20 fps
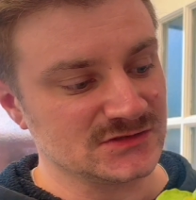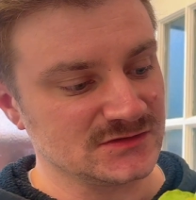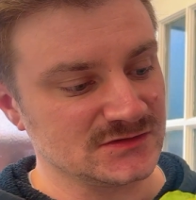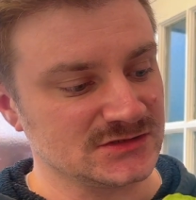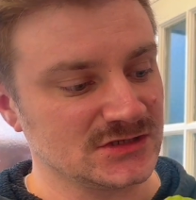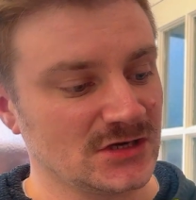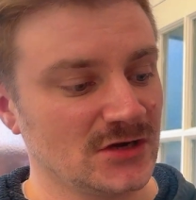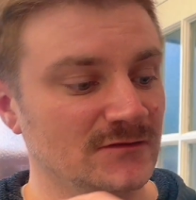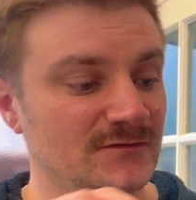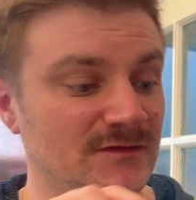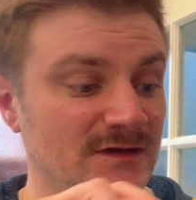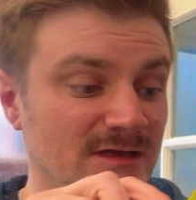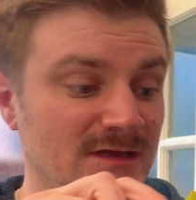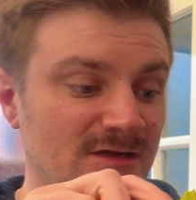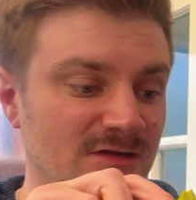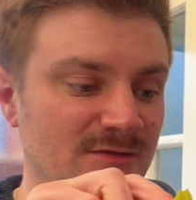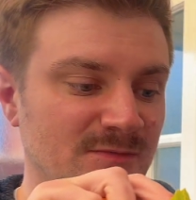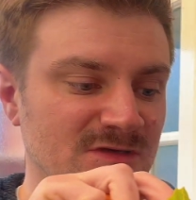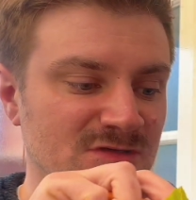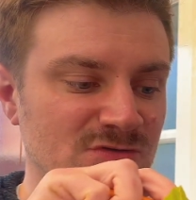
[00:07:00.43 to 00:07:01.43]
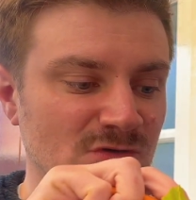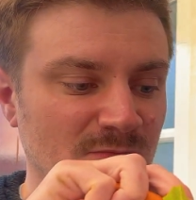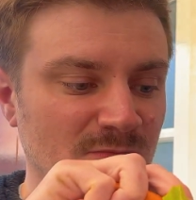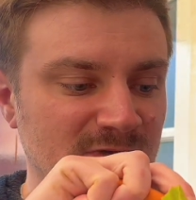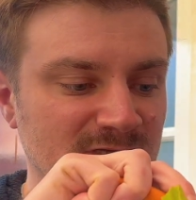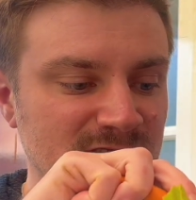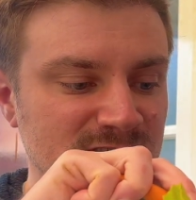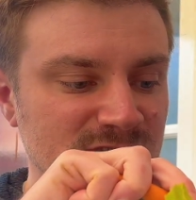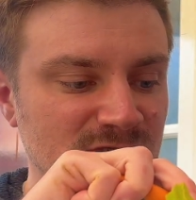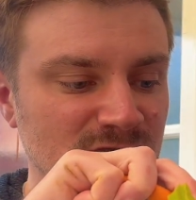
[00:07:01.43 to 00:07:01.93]
which hopefully are going to be
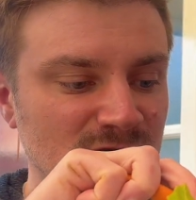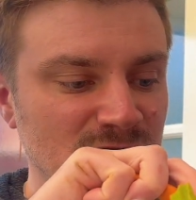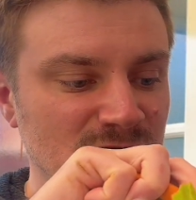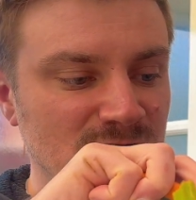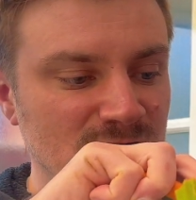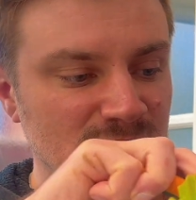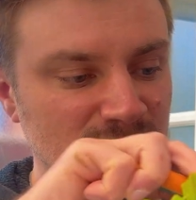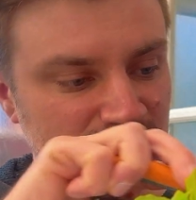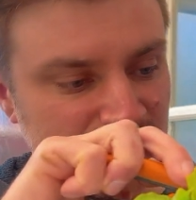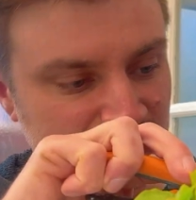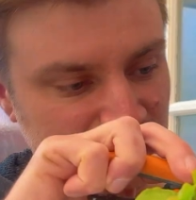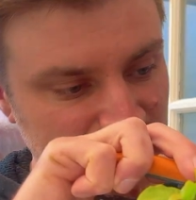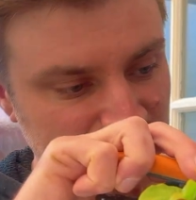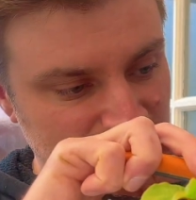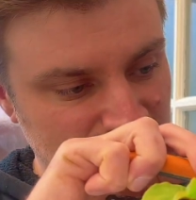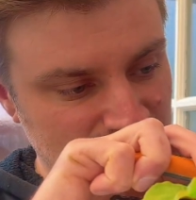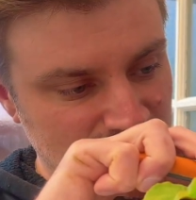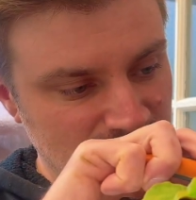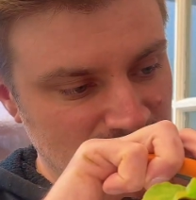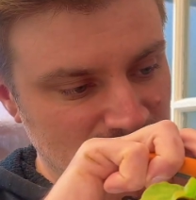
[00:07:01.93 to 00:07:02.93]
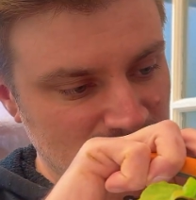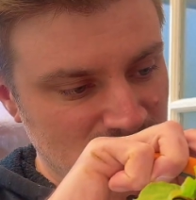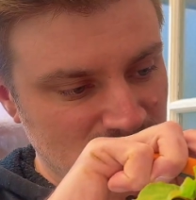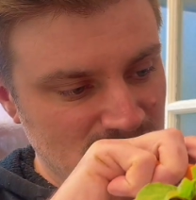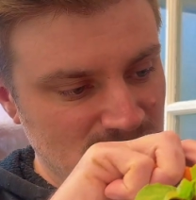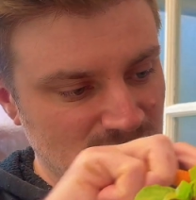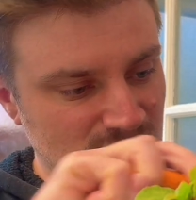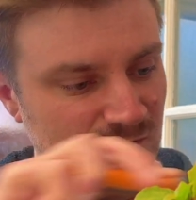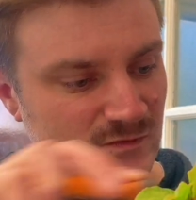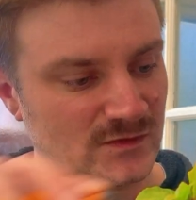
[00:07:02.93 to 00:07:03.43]
dropping soon,
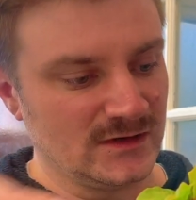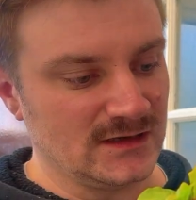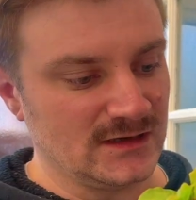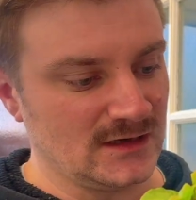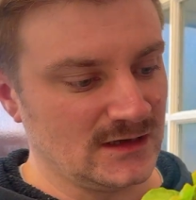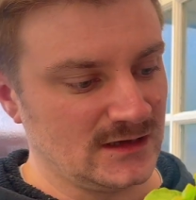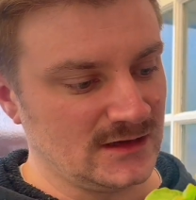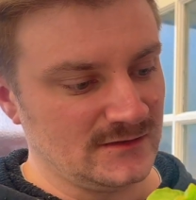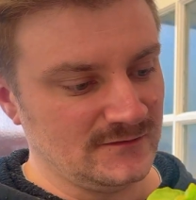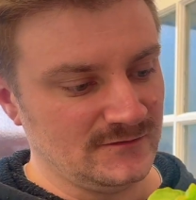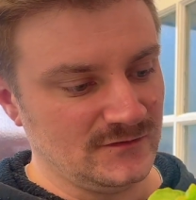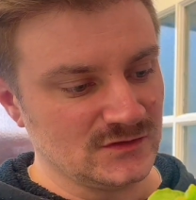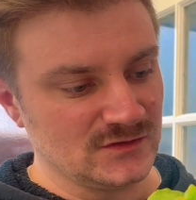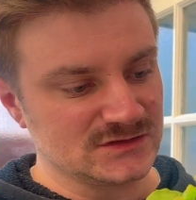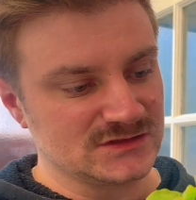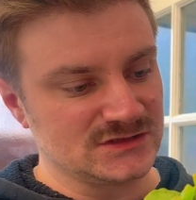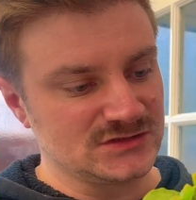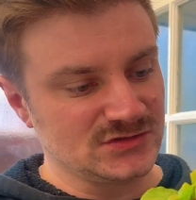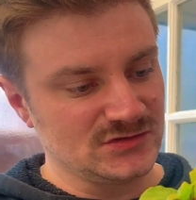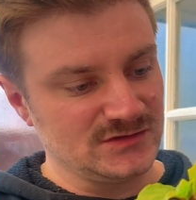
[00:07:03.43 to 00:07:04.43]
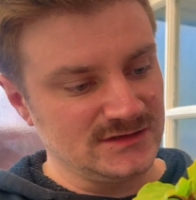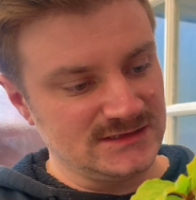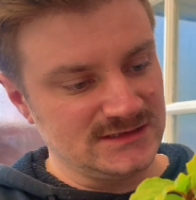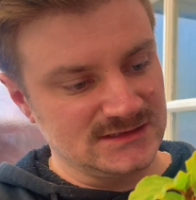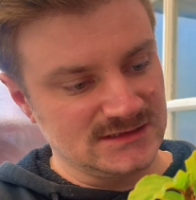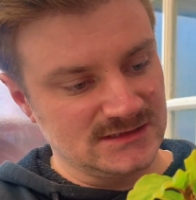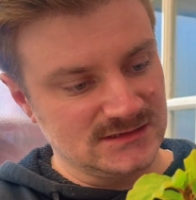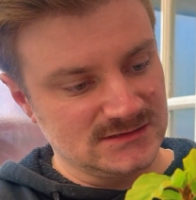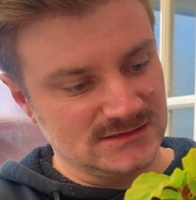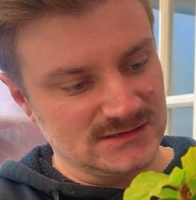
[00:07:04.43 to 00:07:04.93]
will force the tree
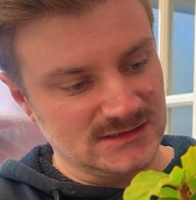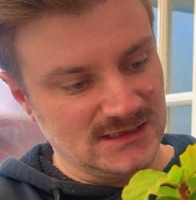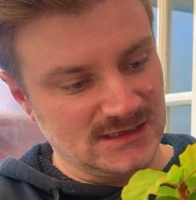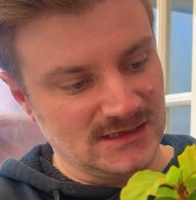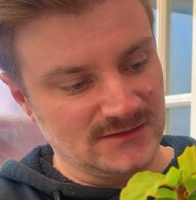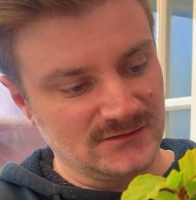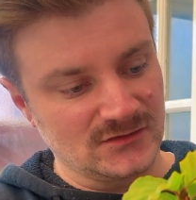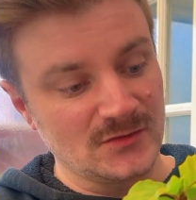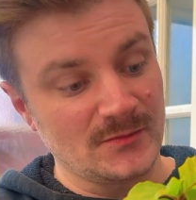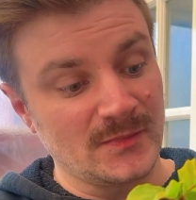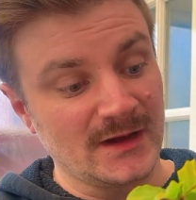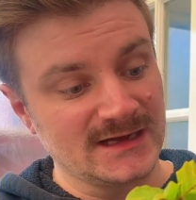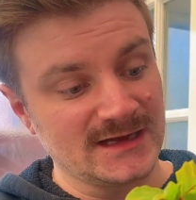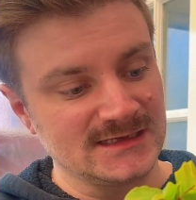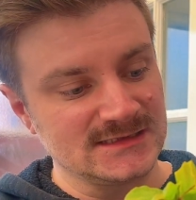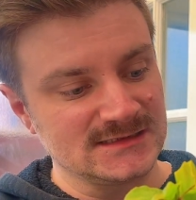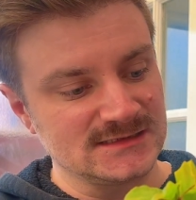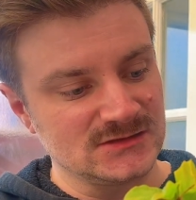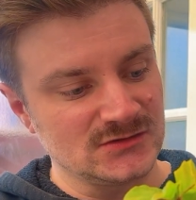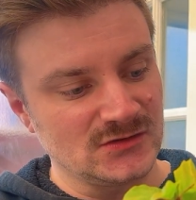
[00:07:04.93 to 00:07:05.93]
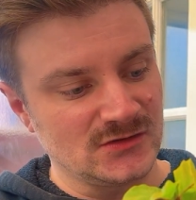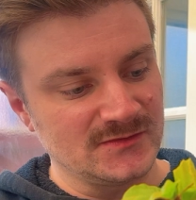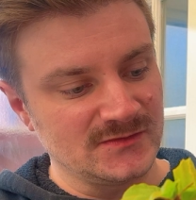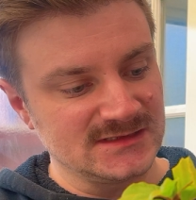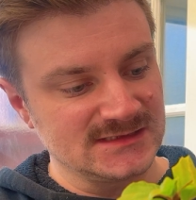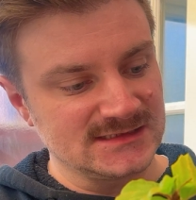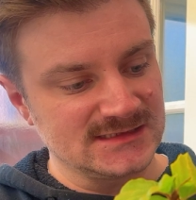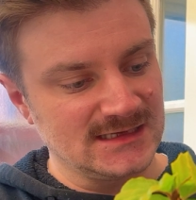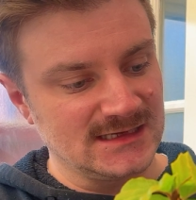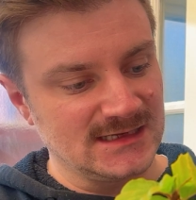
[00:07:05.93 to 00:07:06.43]
to kind of go back into
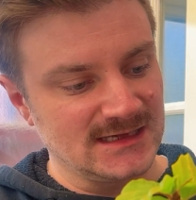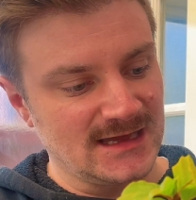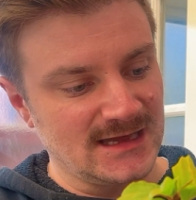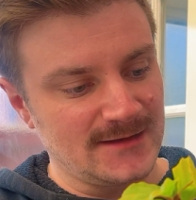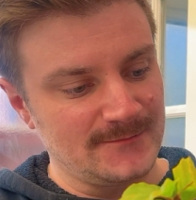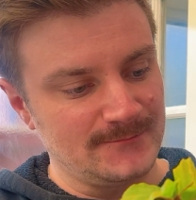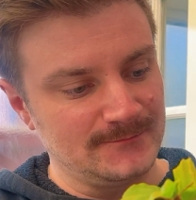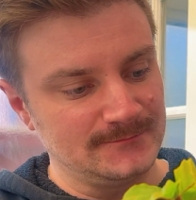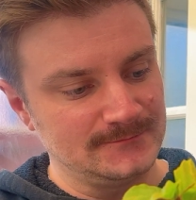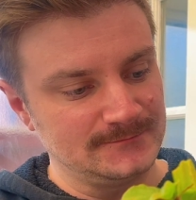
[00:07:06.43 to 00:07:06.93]
dormancy again.